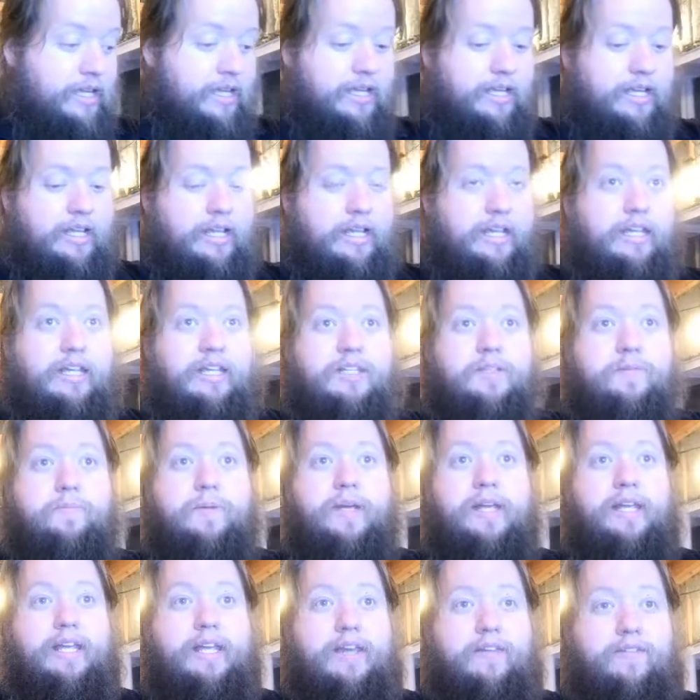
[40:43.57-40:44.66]
He's
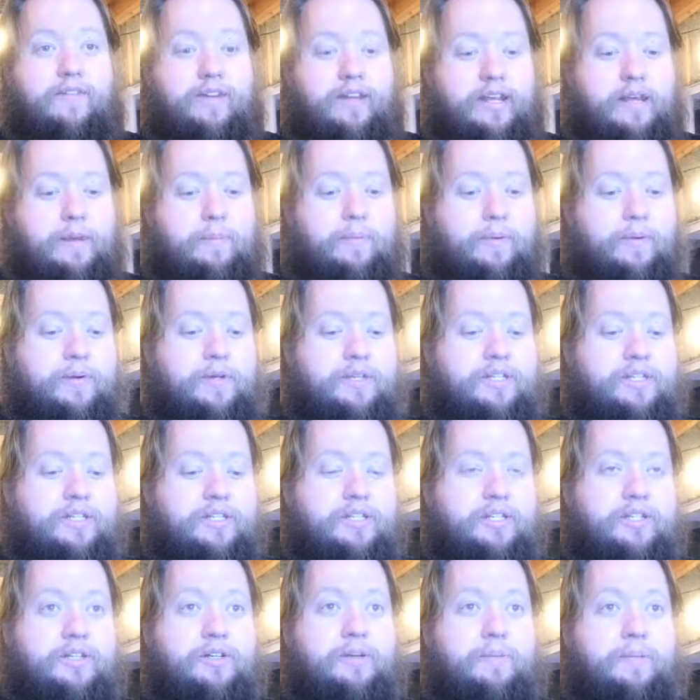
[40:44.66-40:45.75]
been given a poison
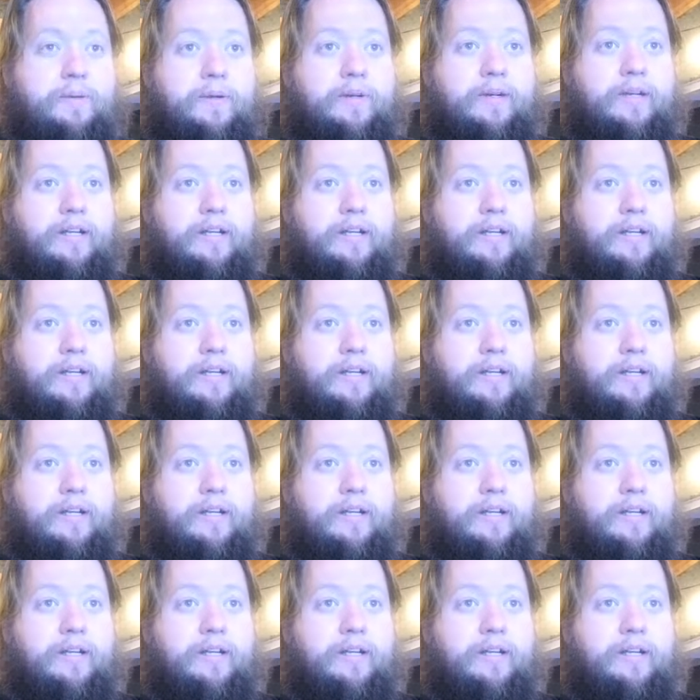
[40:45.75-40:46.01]
snooper.